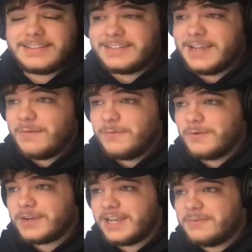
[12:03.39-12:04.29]
Sub
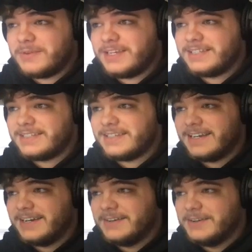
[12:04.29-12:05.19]
4K plays?
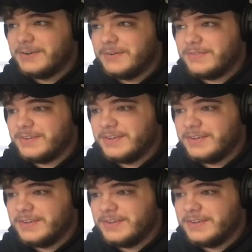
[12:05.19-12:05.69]
I don't know if